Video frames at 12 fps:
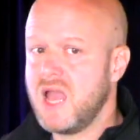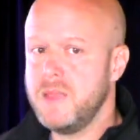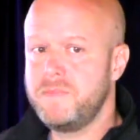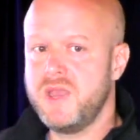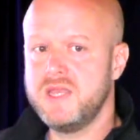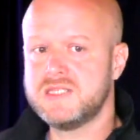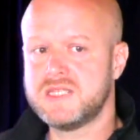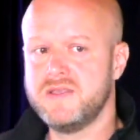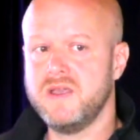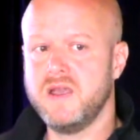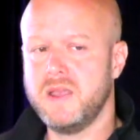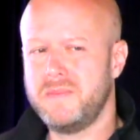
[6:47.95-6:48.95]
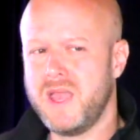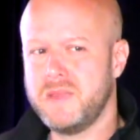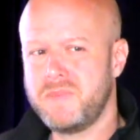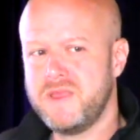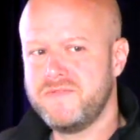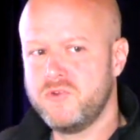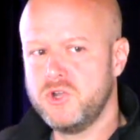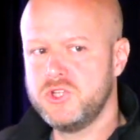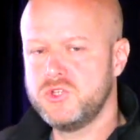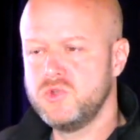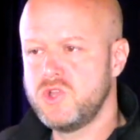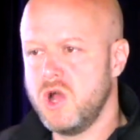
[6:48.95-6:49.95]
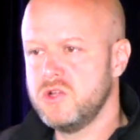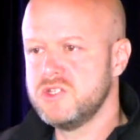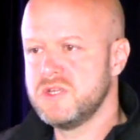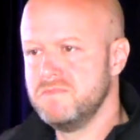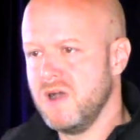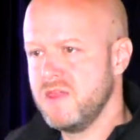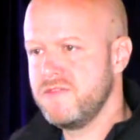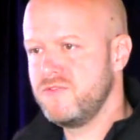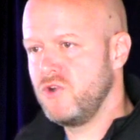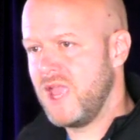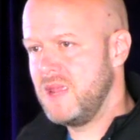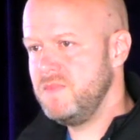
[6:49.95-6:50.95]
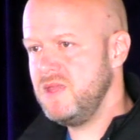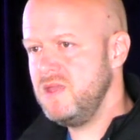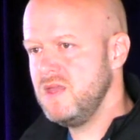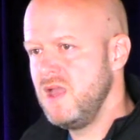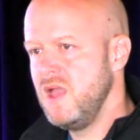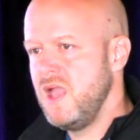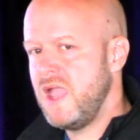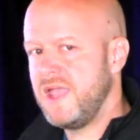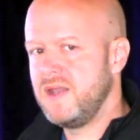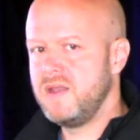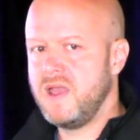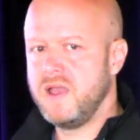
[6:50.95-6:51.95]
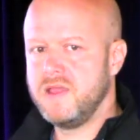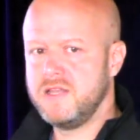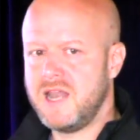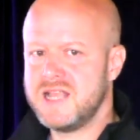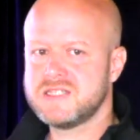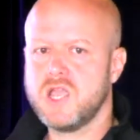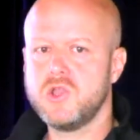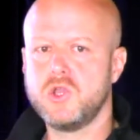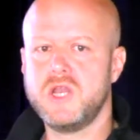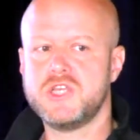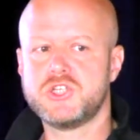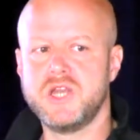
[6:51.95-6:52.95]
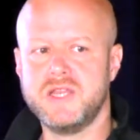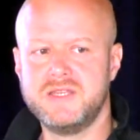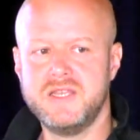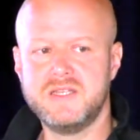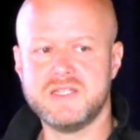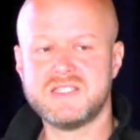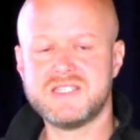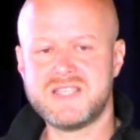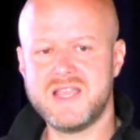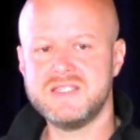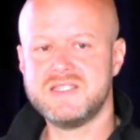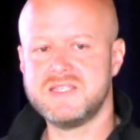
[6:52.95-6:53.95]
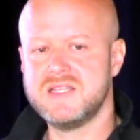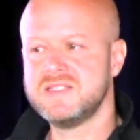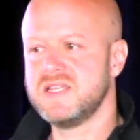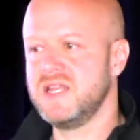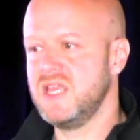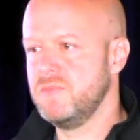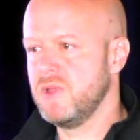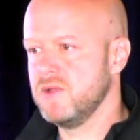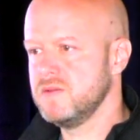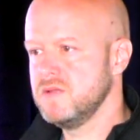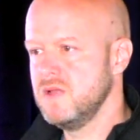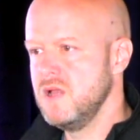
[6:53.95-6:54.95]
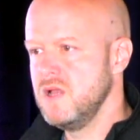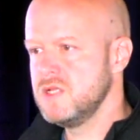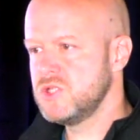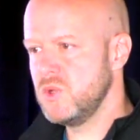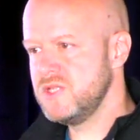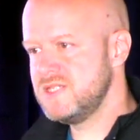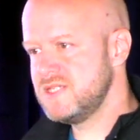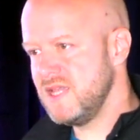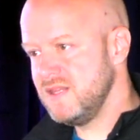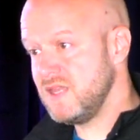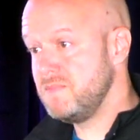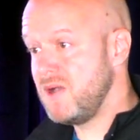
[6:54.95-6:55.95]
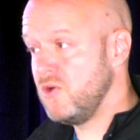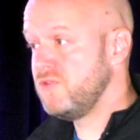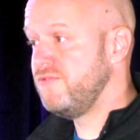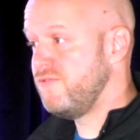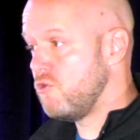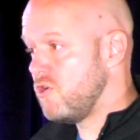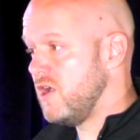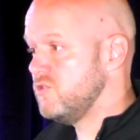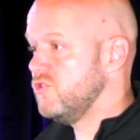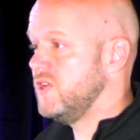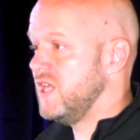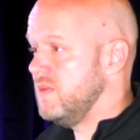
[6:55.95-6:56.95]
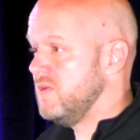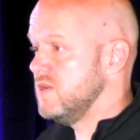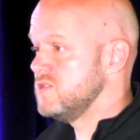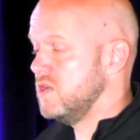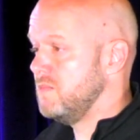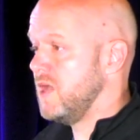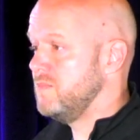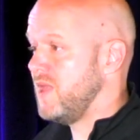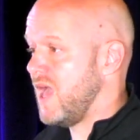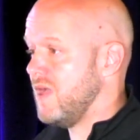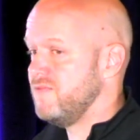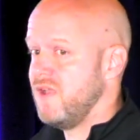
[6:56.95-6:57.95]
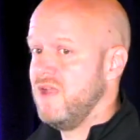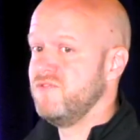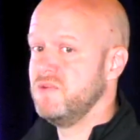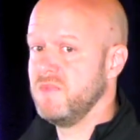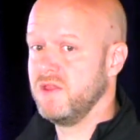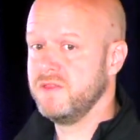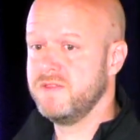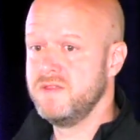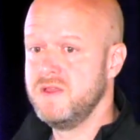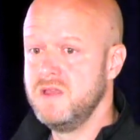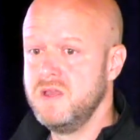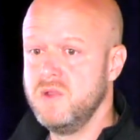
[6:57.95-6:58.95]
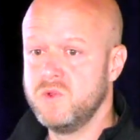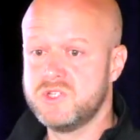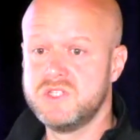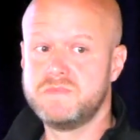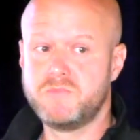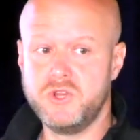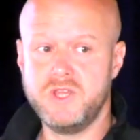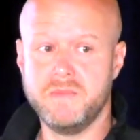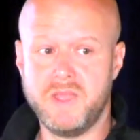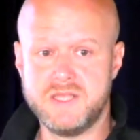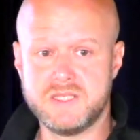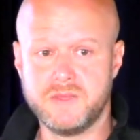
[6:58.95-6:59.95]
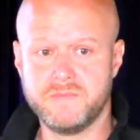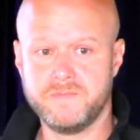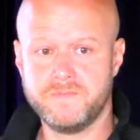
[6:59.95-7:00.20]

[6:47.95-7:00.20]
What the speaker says: I pay $42 a month for Amy. And the last calculation I did, it's 10 cents an email. So it sent about 400 emails on my behalf every month, which is pretty amazing.